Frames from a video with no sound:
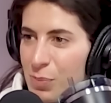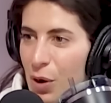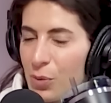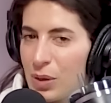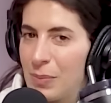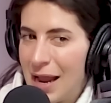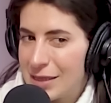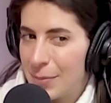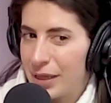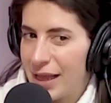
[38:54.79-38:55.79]
both we made
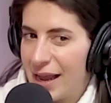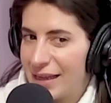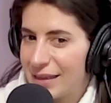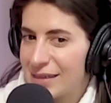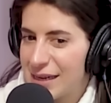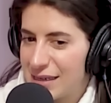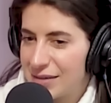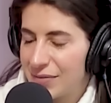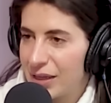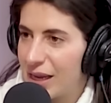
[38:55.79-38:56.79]
the plan like
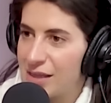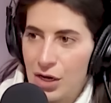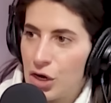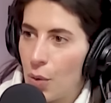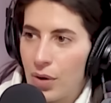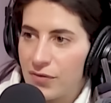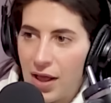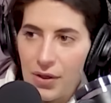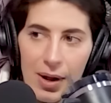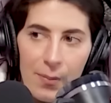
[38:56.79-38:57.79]
tentatively and then no one
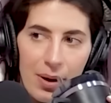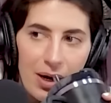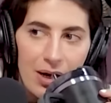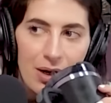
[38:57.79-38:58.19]
followed up on it.